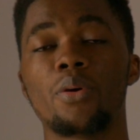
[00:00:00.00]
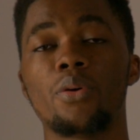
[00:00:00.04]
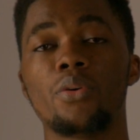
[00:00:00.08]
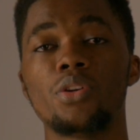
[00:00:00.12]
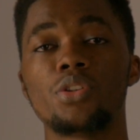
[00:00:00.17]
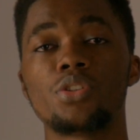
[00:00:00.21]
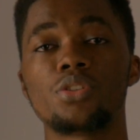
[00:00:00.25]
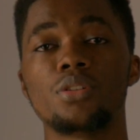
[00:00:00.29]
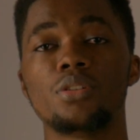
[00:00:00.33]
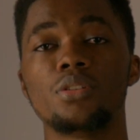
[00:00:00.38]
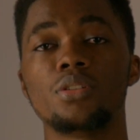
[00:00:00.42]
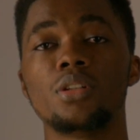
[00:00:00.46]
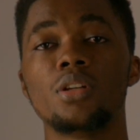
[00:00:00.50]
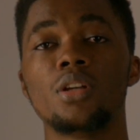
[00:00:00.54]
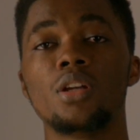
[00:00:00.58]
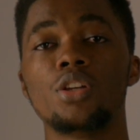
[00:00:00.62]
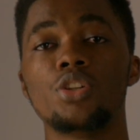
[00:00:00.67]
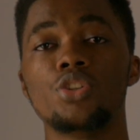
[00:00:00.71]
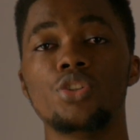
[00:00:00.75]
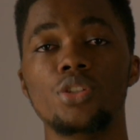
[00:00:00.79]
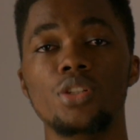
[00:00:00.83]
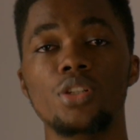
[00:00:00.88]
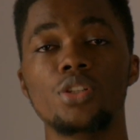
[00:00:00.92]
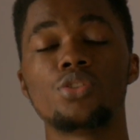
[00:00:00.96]
preparation.
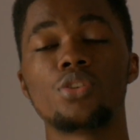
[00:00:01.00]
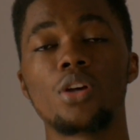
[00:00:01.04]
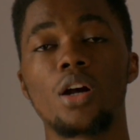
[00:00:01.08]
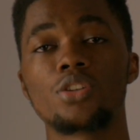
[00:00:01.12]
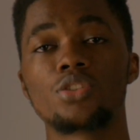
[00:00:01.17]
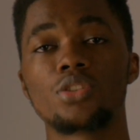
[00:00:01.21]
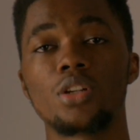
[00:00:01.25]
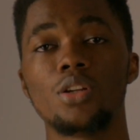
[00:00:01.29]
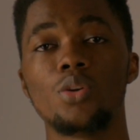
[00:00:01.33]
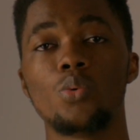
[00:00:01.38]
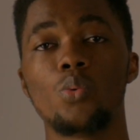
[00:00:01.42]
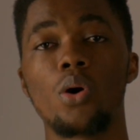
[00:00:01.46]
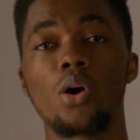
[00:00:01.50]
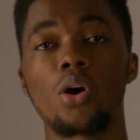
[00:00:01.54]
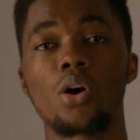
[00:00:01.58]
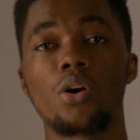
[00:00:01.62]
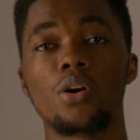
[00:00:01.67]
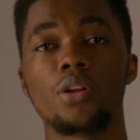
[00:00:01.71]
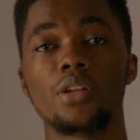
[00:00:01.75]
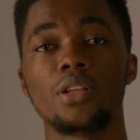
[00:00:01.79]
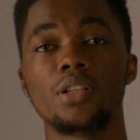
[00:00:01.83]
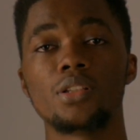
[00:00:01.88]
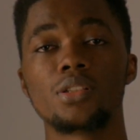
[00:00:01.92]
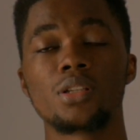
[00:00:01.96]
You need to actually work
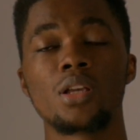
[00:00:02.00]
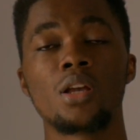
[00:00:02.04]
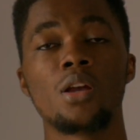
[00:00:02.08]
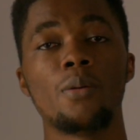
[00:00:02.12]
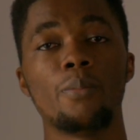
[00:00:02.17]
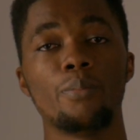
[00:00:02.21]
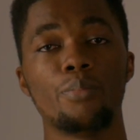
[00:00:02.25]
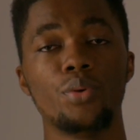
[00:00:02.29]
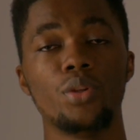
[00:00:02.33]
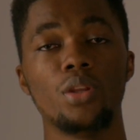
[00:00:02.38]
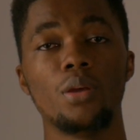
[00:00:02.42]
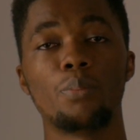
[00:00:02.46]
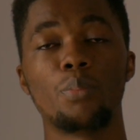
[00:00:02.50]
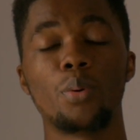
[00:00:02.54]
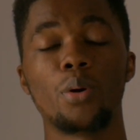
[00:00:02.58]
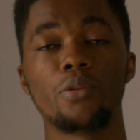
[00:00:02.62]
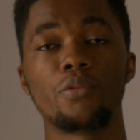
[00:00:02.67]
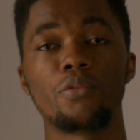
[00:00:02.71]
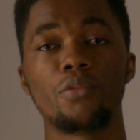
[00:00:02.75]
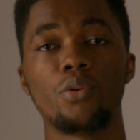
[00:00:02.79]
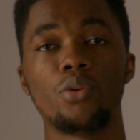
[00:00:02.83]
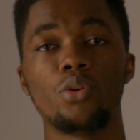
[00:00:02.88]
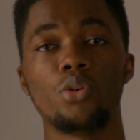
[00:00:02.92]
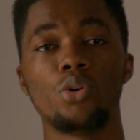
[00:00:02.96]
on it, build a
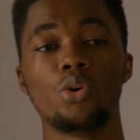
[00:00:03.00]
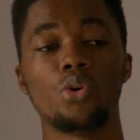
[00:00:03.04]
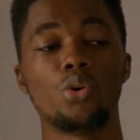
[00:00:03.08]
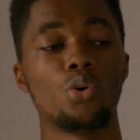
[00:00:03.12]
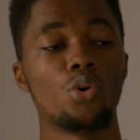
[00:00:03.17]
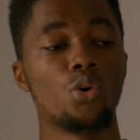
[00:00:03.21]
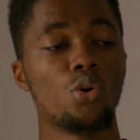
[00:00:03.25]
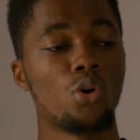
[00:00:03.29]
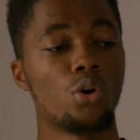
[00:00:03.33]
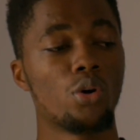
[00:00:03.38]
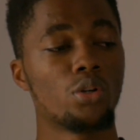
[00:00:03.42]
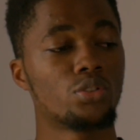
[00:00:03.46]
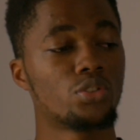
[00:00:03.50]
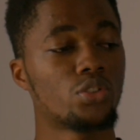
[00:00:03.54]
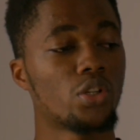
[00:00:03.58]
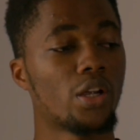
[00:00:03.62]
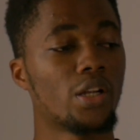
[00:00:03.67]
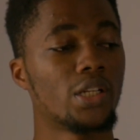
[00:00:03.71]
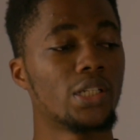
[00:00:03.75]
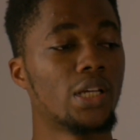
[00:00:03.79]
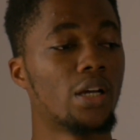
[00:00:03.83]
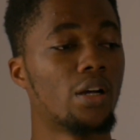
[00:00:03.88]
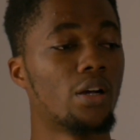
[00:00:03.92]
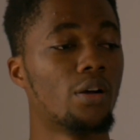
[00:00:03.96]
portfolio,
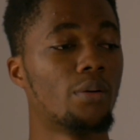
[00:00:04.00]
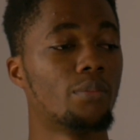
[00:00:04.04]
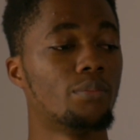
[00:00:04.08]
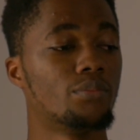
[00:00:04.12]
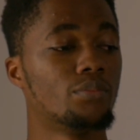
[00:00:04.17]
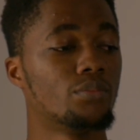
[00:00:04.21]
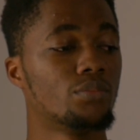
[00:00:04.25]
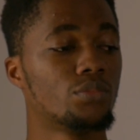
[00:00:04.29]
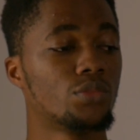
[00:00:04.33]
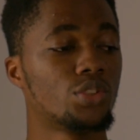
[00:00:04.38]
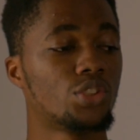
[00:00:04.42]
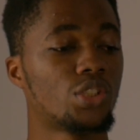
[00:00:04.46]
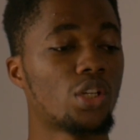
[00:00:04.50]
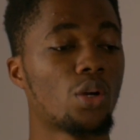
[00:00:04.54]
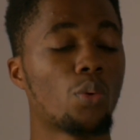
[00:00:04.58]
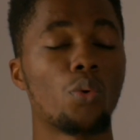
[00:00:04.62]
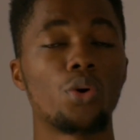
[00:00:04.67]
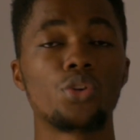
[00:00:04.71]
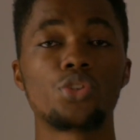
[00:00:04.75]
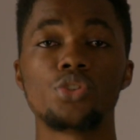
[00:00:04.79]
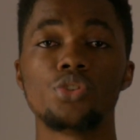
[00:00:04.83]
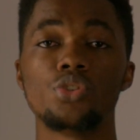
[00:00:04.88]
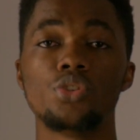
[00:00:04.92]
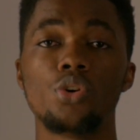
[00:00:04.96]
try and share
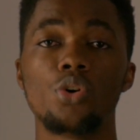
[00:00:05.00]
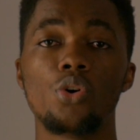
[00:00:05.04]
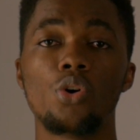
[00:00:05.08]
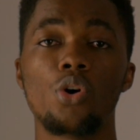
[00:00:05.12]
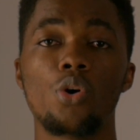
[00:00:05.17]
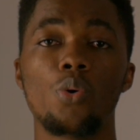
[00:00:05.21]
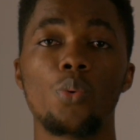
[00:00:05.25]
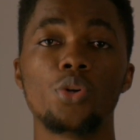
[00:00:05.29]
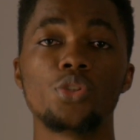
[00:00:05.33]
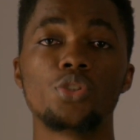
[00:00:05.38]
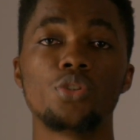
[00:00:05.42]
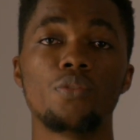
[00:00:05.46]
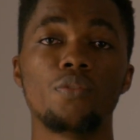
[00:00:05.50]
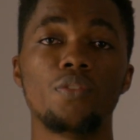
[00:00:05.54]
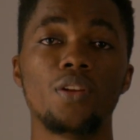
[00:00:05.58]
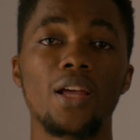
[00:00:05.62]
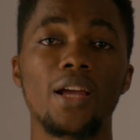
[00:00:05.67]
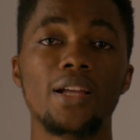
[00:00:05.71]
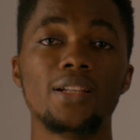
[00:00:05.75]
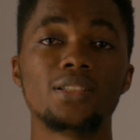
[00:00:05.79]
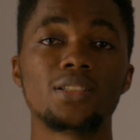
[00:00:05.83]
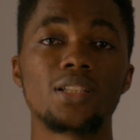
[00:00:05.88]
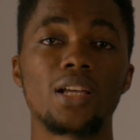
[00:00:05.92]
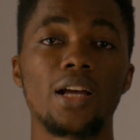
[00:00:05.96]
what you know or what you've
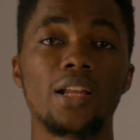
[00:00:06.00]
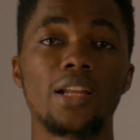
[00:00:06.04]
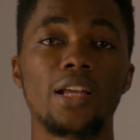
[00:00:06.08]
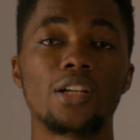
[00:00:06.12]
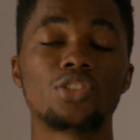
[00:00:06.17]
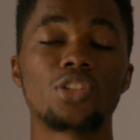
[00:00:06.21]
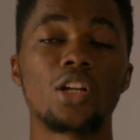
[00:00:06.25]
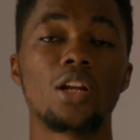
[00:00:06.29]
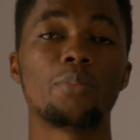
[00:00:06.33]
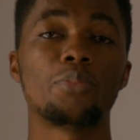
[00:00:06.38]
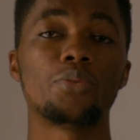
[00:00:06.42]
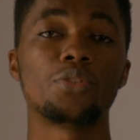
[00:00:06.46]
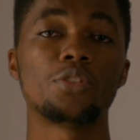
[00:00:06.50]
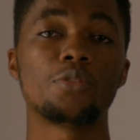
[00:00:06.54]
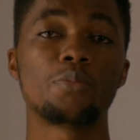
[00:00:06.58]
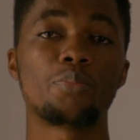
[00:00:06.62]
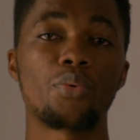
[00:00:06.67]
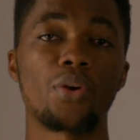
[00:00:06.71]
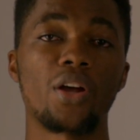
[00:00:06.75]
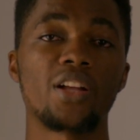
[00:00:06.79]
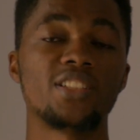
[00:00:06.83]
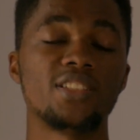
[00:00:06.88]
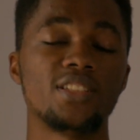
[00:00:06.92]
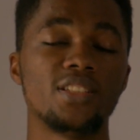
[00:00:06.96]
learned, and actually put it in
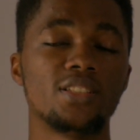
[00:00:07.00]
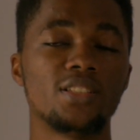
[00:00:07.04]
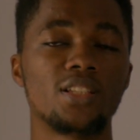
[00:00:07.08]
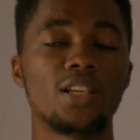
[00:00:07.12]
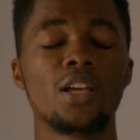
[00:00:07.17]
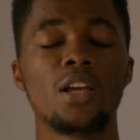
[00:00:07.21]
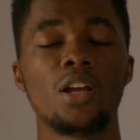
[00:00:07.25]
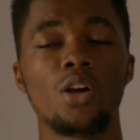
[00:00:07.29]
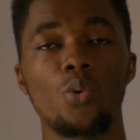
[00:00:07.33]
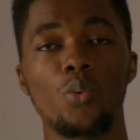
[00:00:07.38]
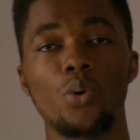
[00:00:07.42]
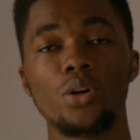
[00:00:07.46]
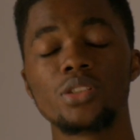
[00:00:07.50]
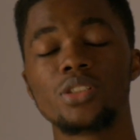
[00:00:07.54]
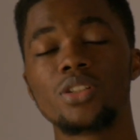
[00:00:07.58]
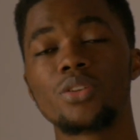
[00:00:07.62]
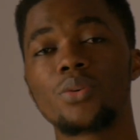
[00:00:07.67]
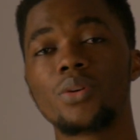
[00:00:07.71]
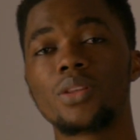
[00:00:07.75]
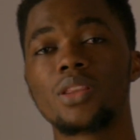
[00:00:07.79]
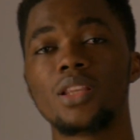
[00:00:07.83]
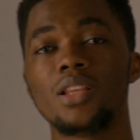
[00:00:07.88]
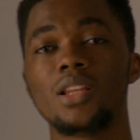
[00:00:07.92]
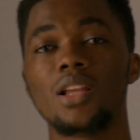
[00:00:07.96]
practice. One
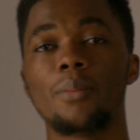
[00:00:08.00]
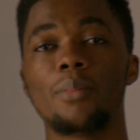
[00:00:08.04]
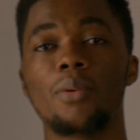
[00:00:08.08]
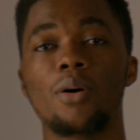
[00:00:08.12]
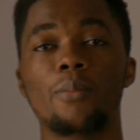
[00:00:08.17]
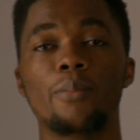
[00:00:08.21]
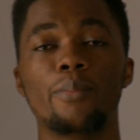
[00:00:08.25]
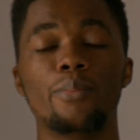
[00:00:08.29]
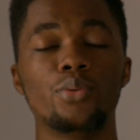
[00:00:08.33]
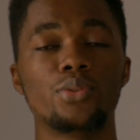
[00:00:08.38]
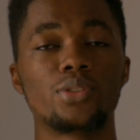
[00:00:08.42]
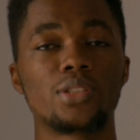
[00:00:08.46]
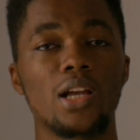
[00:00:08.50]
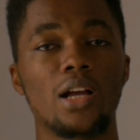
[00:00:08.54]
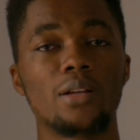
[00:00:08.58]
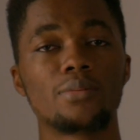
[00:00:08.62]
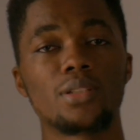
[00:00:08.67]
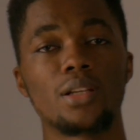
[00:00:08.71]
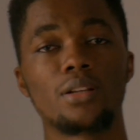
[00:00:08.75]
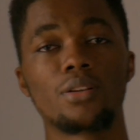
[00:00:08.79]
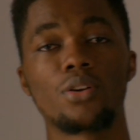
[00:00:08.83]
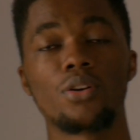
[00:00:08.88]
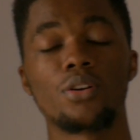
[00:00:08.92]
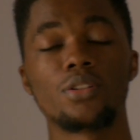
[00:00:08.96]
secret thing about
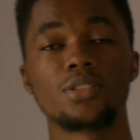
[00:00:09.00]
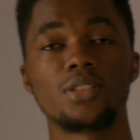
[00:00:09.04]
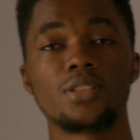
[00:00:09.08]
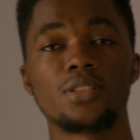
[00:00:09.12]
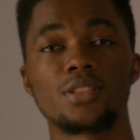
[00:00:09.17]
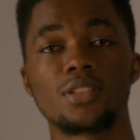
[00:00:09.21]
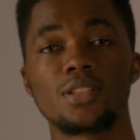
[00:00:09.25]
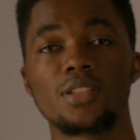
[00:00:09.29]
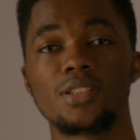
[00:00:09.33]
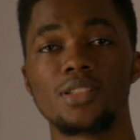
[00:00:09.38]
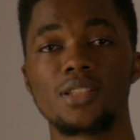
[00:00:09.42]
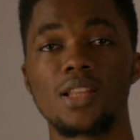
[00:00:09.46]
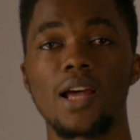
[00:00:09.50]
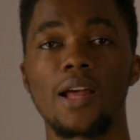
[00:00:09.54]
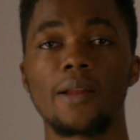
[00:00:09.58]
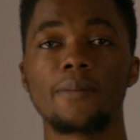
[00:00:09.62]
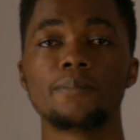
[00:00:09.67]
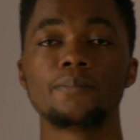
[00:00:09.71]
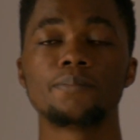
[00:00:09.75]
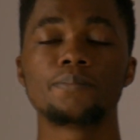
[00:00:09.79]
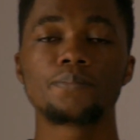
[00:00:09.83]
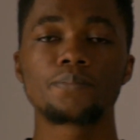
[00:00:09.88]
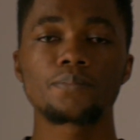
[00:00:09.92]
bootcamps and courses is that